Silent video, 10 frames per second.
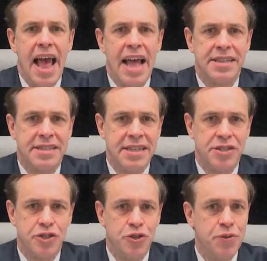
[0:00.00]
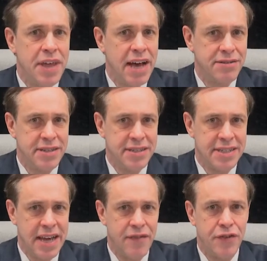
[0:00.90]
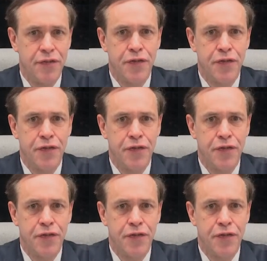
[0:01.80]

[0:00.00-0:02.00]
And since 2007,